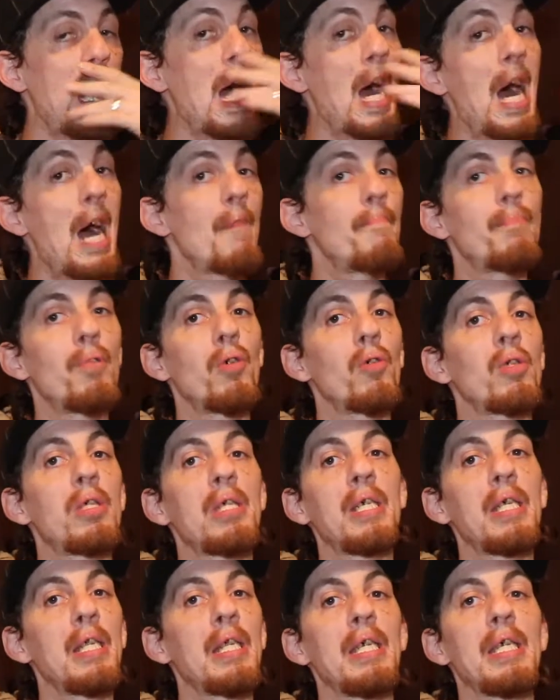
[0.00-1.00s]
I
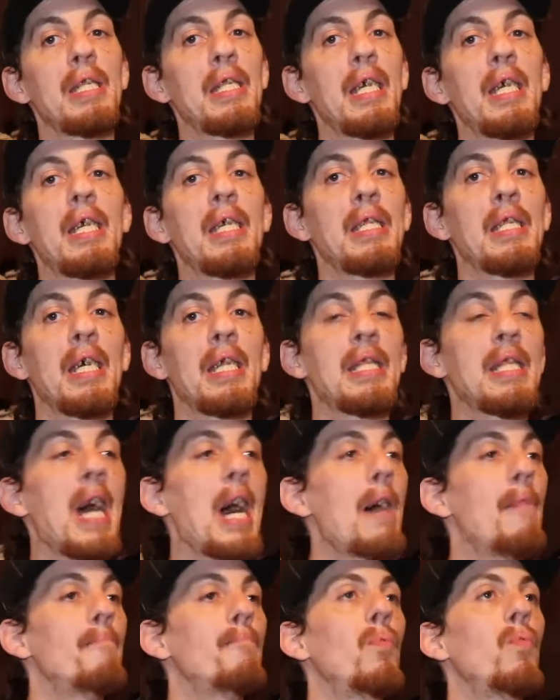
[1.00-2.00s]
personally think
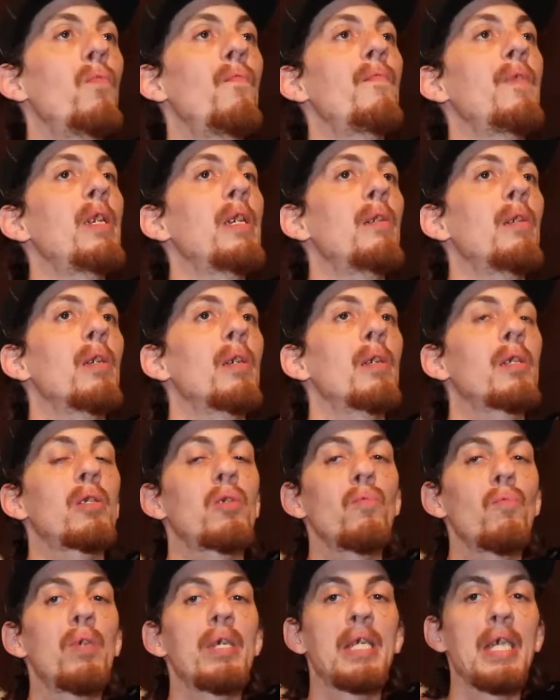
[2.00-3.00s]
that movie,
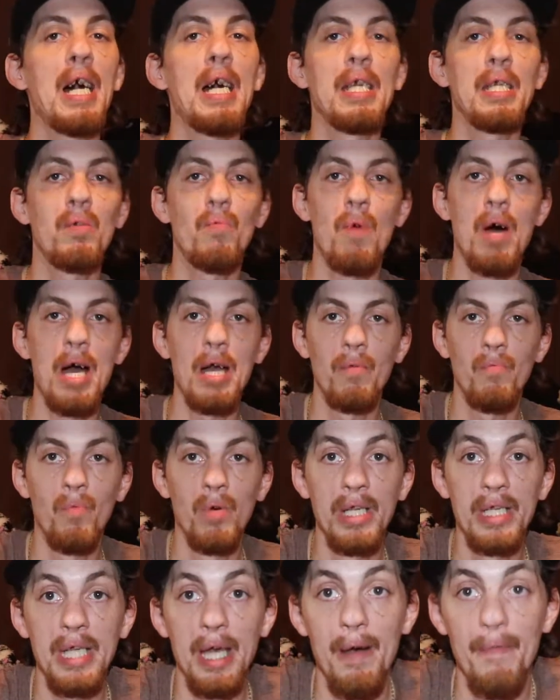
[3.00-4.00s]
Suicide Squad,
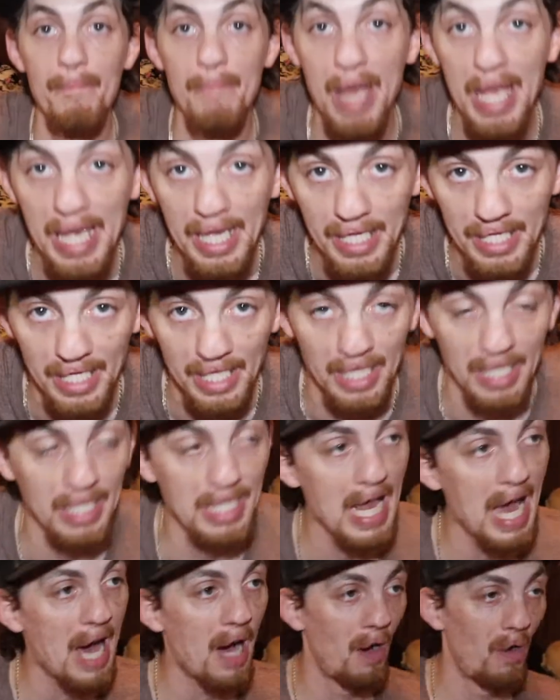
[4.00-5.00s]
was amazing.
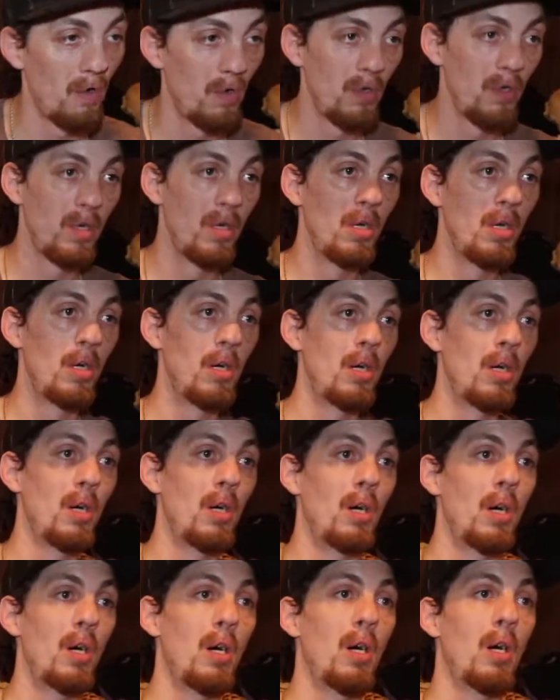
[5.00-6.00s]
Now,
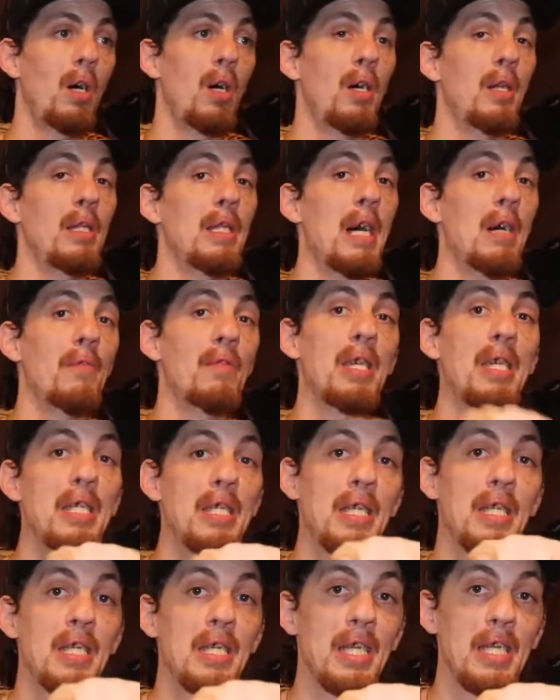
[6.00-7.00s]

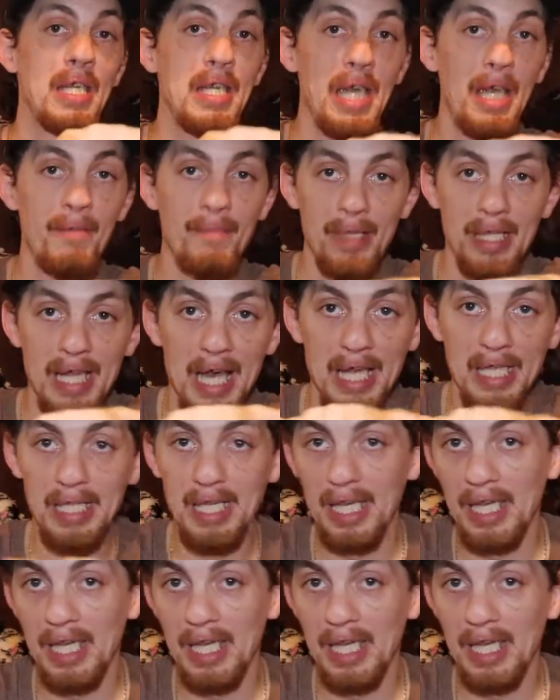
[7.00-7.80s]
this is the statement that's